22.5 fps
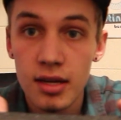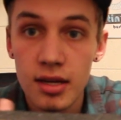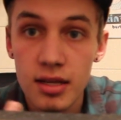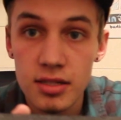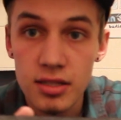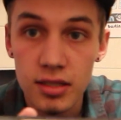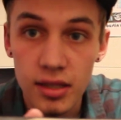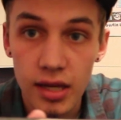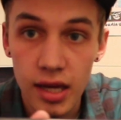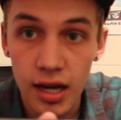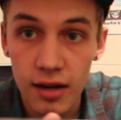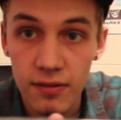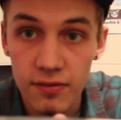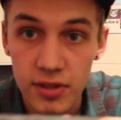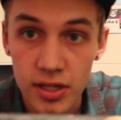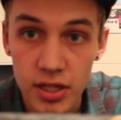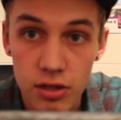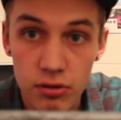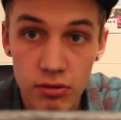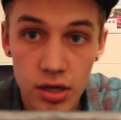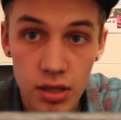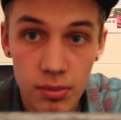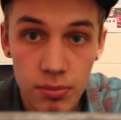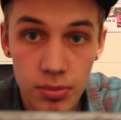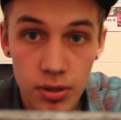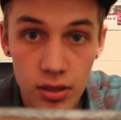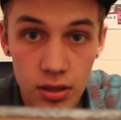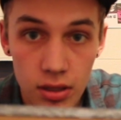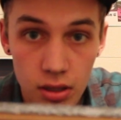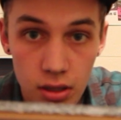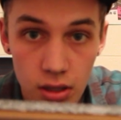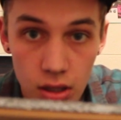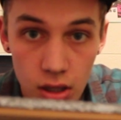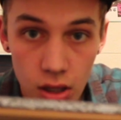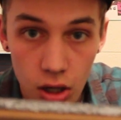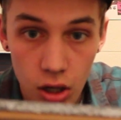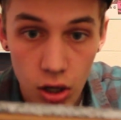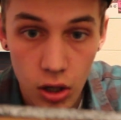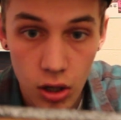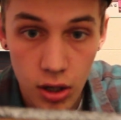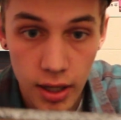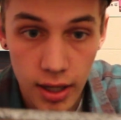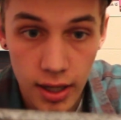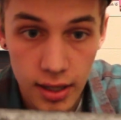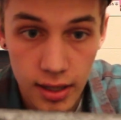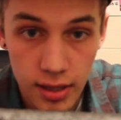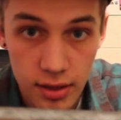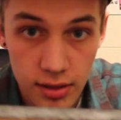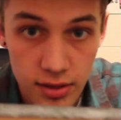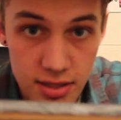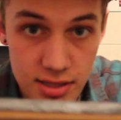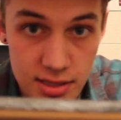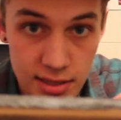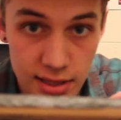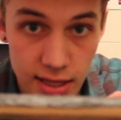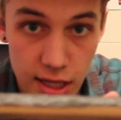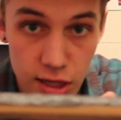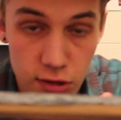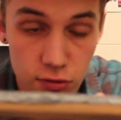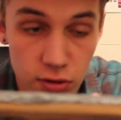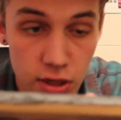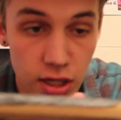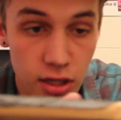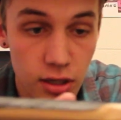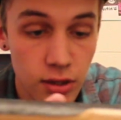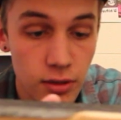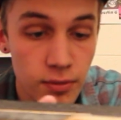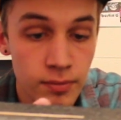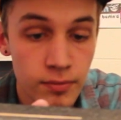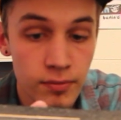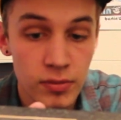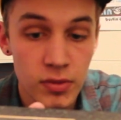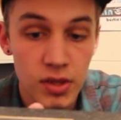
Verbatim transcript: So you have the grip on the slide rail